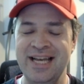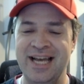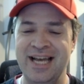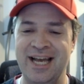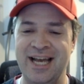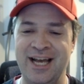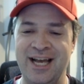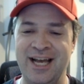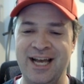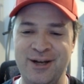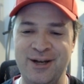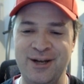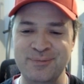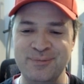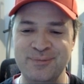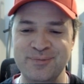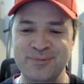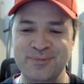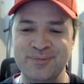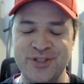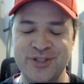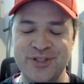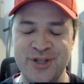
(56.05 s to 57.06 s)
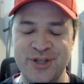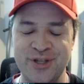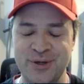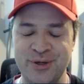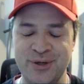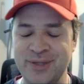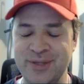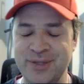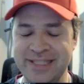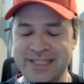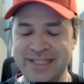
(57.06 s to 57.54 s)

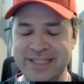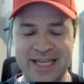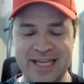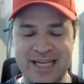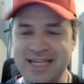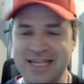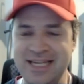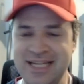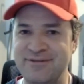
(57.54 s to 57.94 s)
So once again,